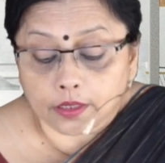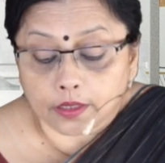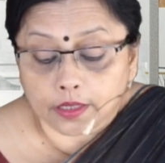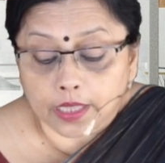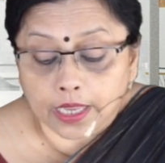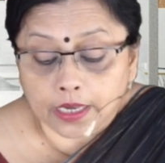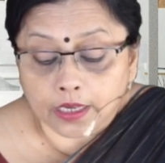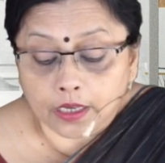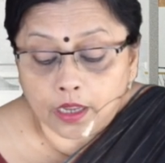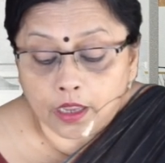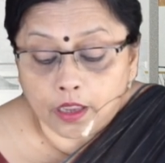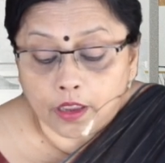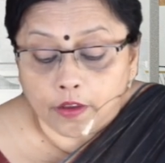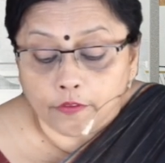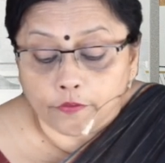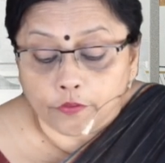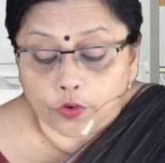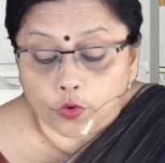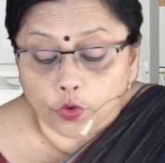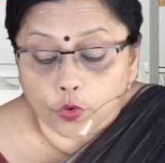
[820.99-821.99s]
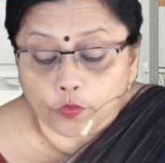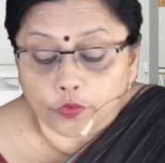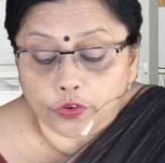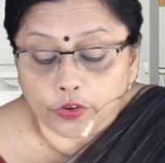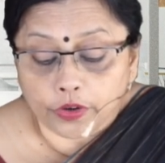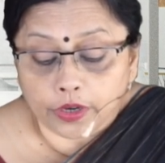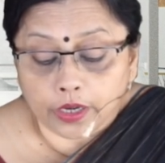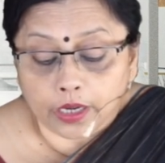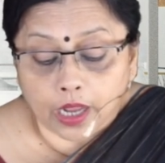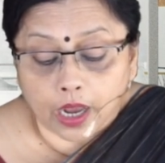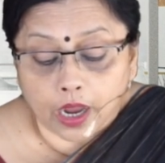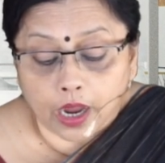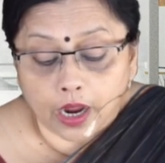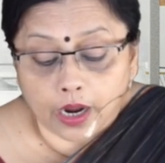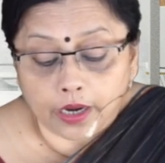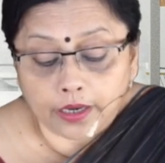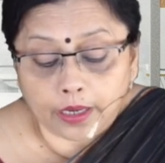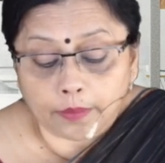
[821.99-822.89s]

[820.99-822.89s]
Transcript: Then for over an hour,